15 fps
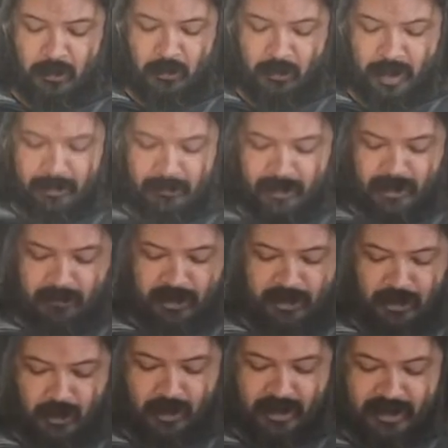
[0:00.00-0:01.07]
What I'm going to be
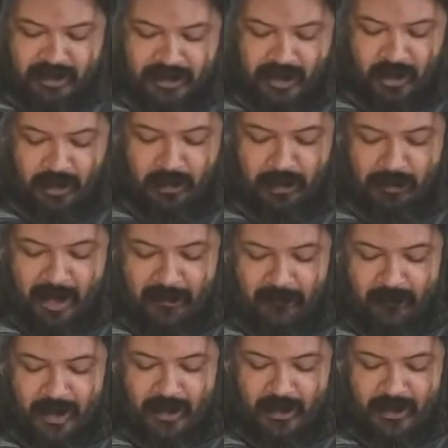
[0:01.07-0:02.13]
doing is starting with my
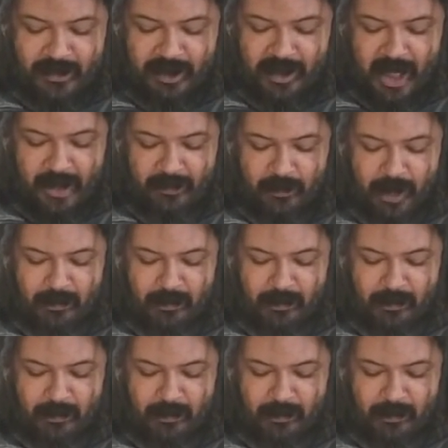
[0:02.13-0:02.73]
fingers together,